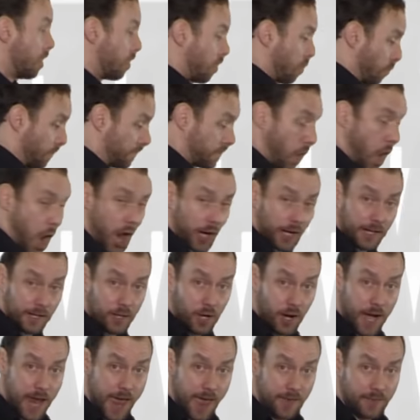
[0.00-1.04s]
We've caught it in our
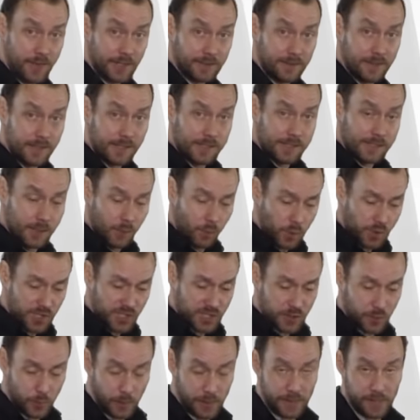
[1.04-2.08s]
hand like this. We're
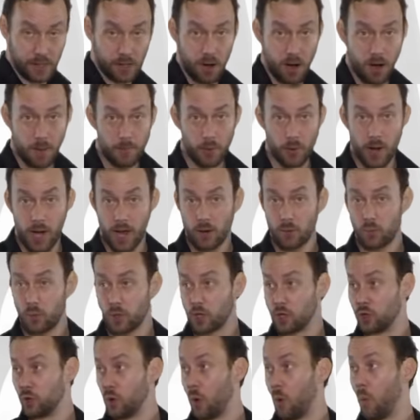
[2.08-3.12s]
swinging our arm around. We're
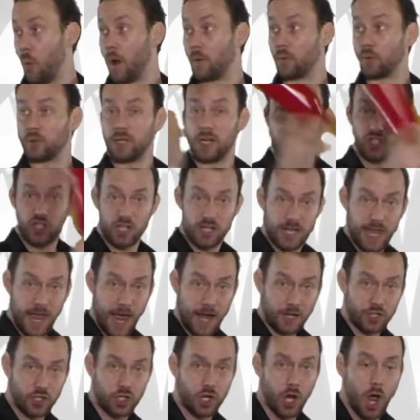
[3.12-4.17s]
going to do a 1 rotation
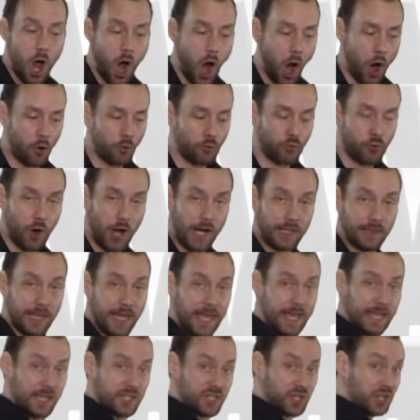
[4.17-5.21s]
catch. Our right
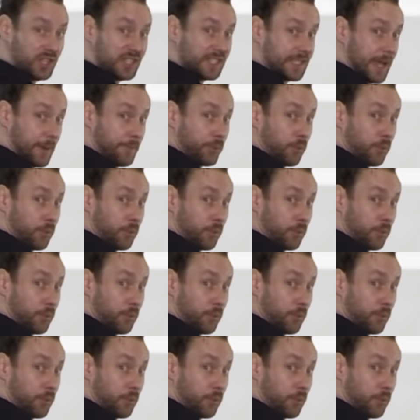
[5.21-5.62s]
leg is going to step